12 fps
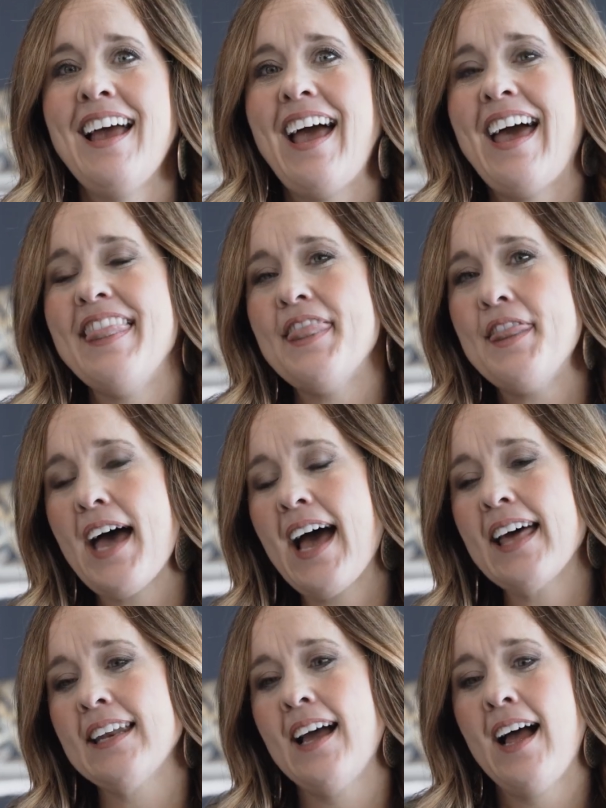And
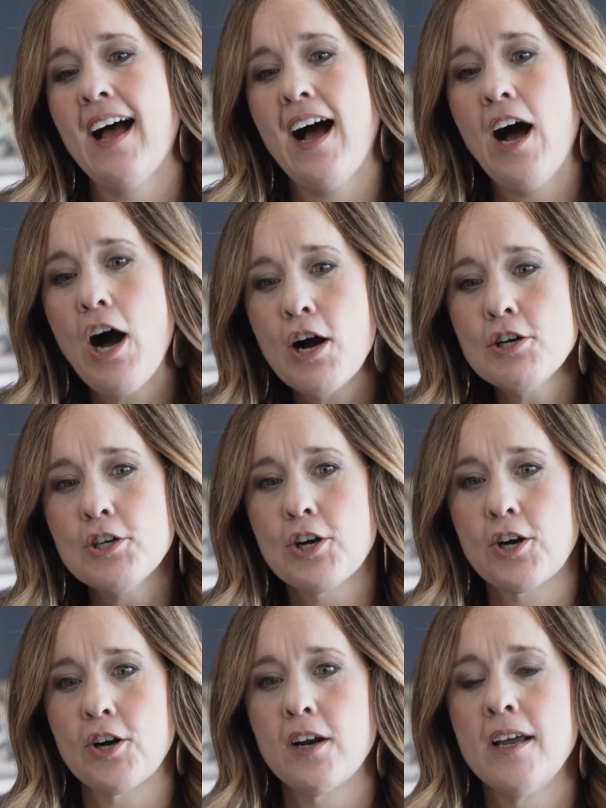that
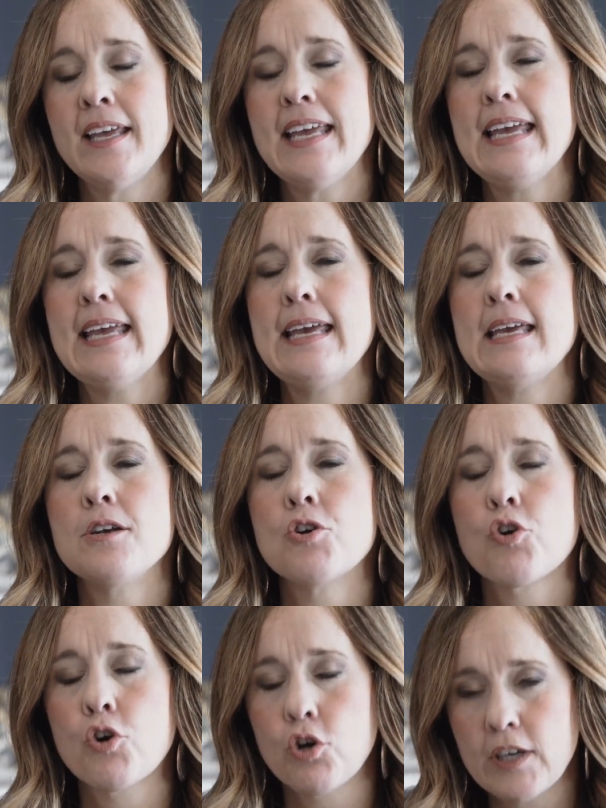hunger
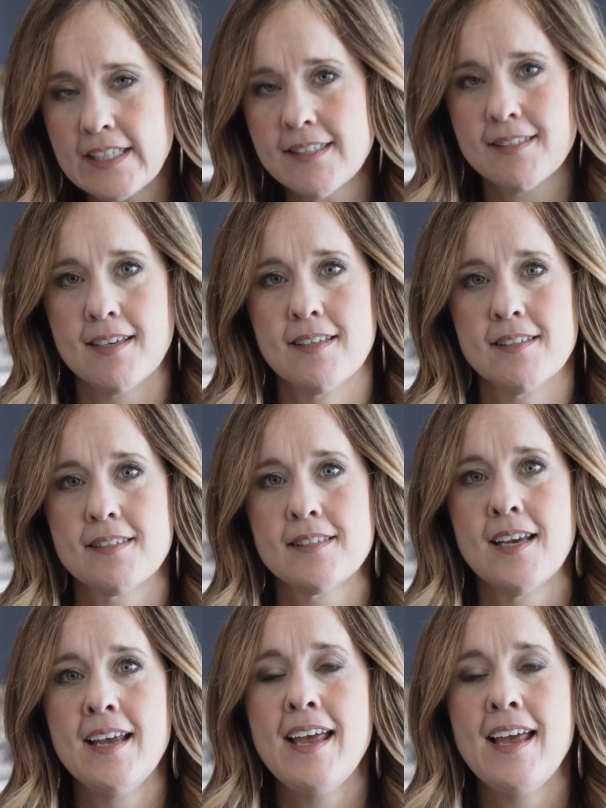increases.